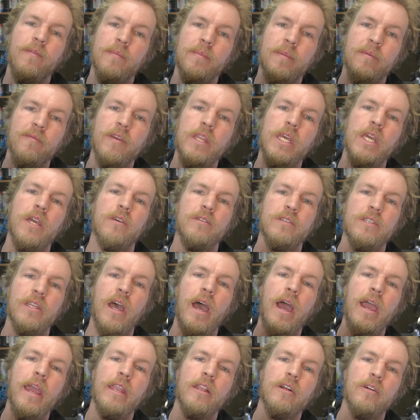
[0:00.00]
from the video's
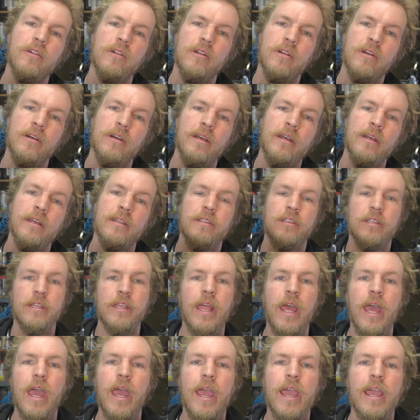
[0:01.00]
title,
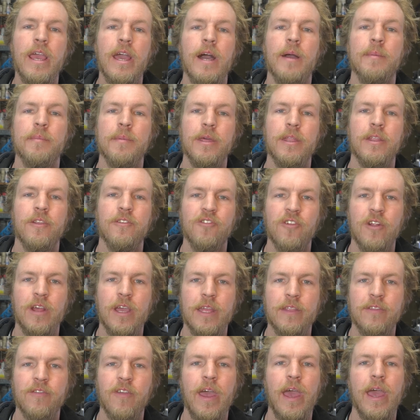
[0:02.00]
today I'm going to
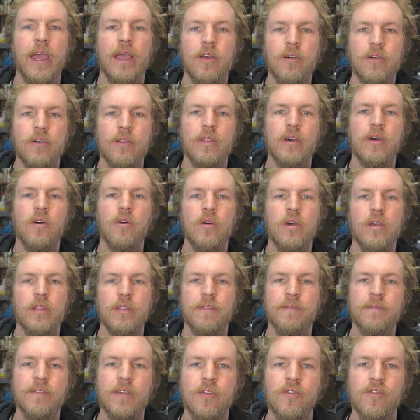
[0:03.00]
try and tackle the oil
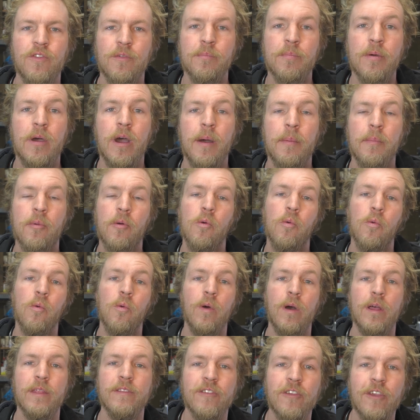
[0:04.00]
diffusion pump
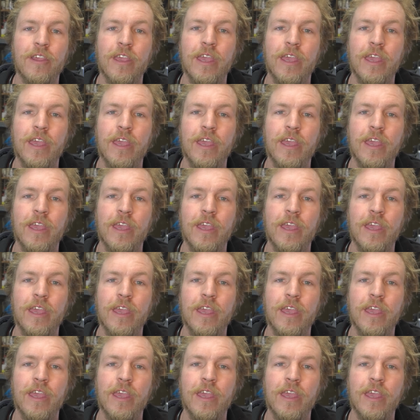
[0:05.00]
once